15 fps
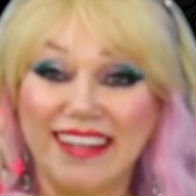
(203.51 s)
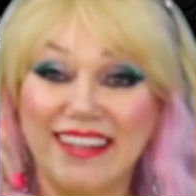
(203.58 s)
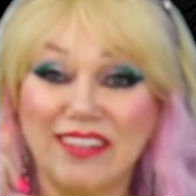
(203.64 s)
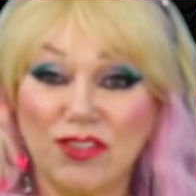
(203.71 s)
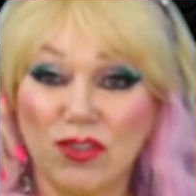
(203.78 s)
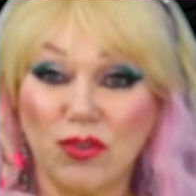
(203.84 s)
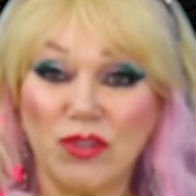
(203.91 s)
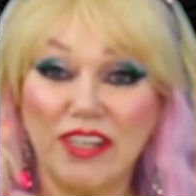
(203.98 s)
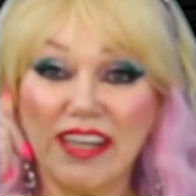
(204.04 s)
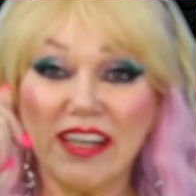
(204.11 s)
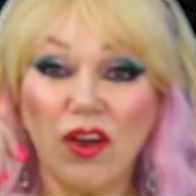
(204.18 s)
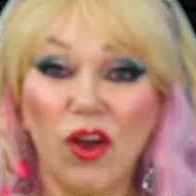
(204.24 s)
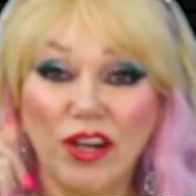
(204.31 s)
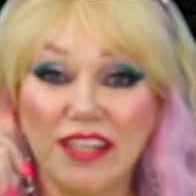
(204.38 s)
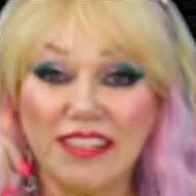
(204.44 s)
so click
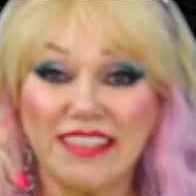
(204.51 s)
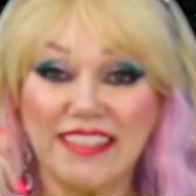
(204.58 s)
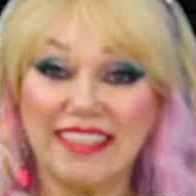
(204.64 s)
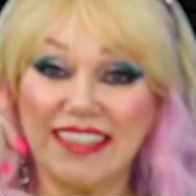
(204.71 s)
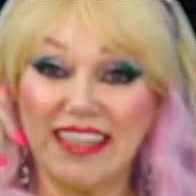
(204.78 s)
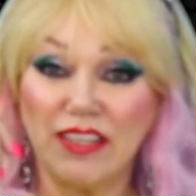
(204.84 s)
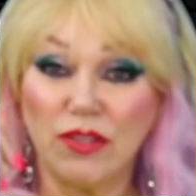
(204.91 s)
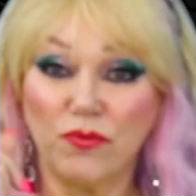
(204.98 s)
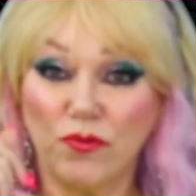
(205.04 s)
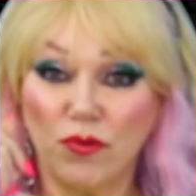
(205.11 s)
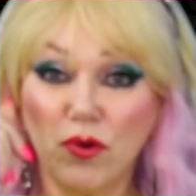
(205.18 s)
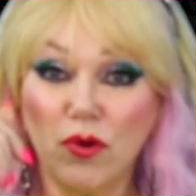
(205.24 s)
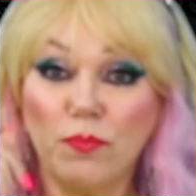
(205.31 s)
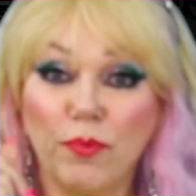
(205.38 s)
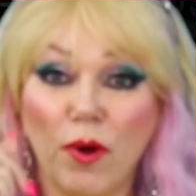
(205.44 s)
on it to see the
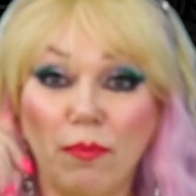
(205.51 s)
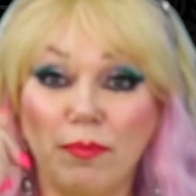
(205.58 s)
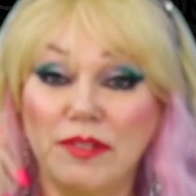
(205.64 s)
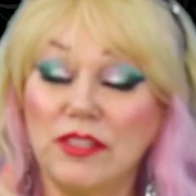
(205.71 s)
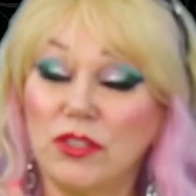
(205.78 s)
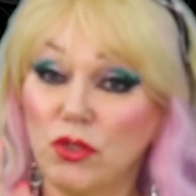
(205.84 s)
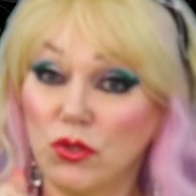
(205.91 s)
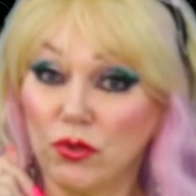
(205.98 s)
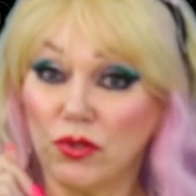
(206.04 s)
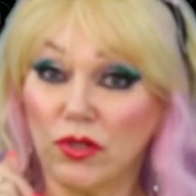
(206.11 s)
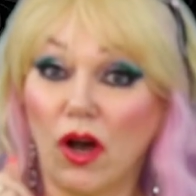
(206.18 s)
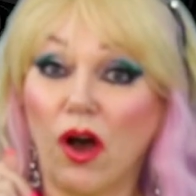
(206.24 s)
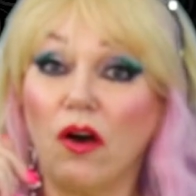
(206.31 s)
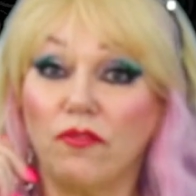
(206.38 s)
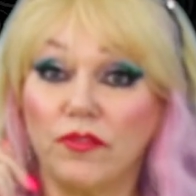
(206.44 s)
full property tour
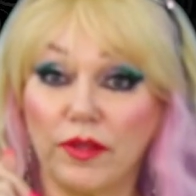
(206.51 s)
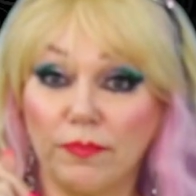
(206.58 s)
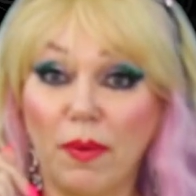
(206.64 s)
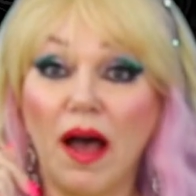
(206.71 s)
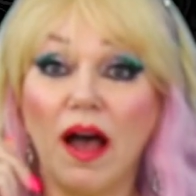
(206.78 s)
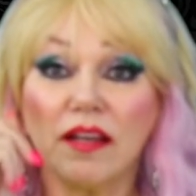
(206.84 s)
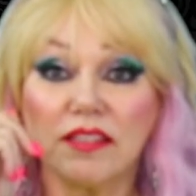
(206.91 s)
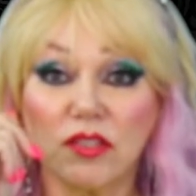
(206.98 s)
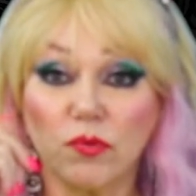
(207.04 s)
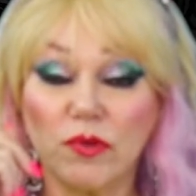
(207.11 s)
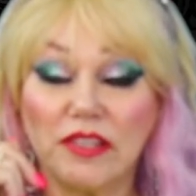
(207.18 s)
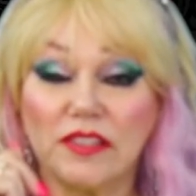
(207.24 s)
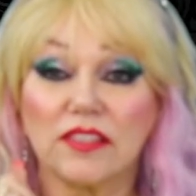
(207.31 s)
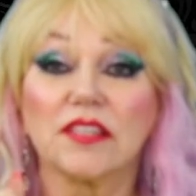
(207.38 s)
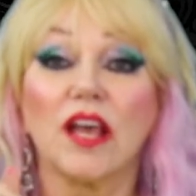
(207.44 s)
of the
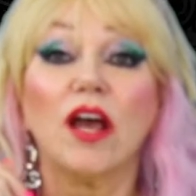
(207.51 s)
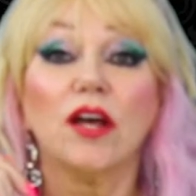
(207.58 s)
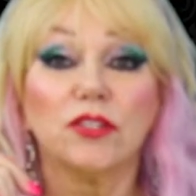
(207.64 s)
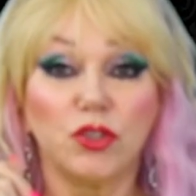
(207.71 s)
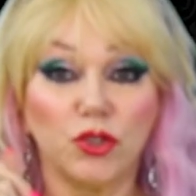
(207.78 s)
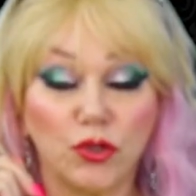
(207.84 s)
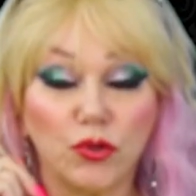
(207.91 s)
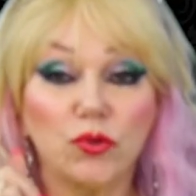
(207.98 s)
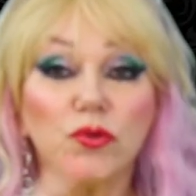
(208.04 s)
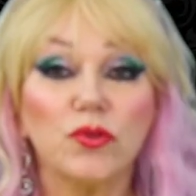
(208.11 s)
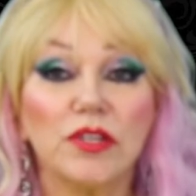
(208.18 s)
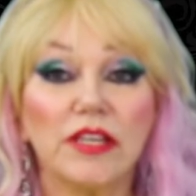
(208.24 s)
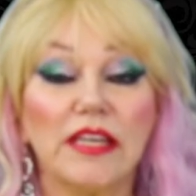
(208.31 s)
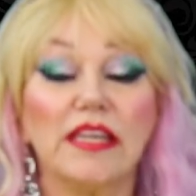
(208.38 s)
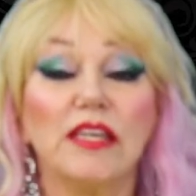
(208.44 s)
Parksuites dual
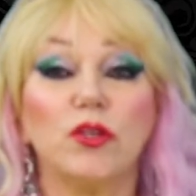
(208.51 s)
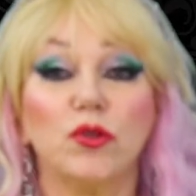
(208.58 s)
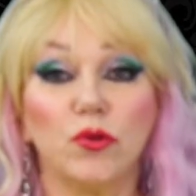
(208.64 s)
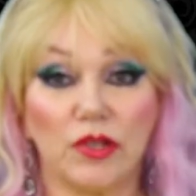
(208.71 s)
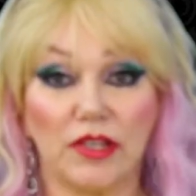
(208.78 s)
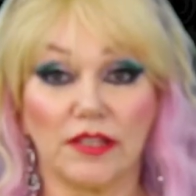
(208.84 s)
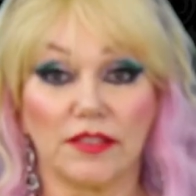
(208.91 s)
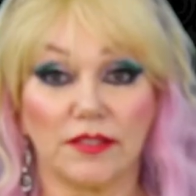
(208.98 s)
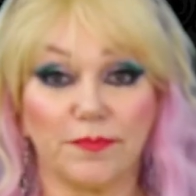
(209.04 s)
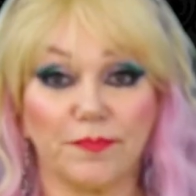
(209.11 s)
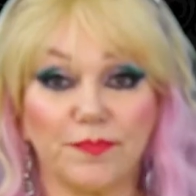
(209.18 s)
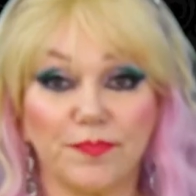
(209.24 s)
key unit.